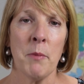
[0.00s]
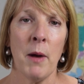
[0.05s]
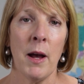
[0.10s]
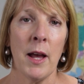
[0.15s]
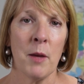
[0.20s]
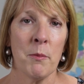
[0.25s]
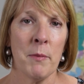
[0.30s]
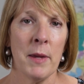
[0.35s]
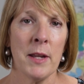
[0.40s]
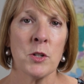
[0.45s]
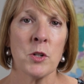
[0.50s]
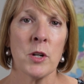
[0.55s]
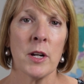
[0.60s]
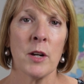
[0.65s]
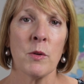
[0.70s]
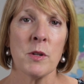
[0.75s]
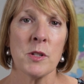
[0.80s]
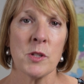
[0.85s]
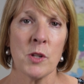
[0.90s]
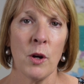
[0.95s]

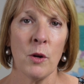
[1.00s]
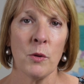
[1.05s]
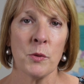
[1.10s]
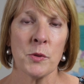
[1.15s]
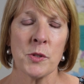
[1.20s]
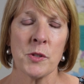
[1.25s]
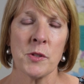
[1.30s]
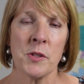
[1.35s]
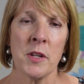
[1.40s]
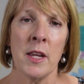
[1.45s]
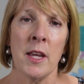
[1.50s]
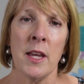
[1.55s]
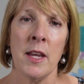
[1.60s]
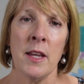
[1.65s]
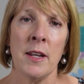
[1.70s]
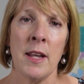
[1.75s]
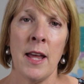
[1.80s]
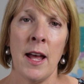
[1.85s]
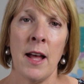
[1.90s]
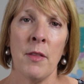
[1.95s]
biometric results.
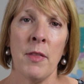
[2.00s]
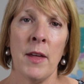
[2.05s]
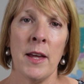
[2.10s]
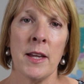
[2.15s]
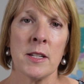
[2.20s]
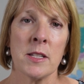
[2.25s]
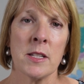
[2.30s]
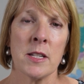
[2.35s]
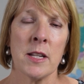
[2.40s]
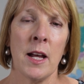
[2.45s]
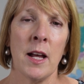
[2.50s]
Now that